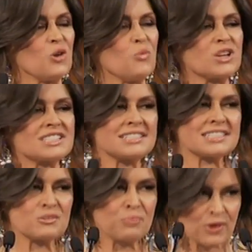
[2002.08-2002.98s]
What's
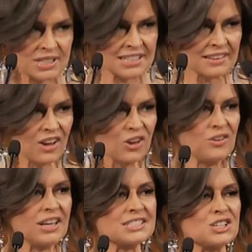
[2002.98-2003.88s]
disappointing,
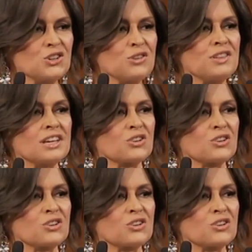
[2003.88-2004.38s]
though, is that you think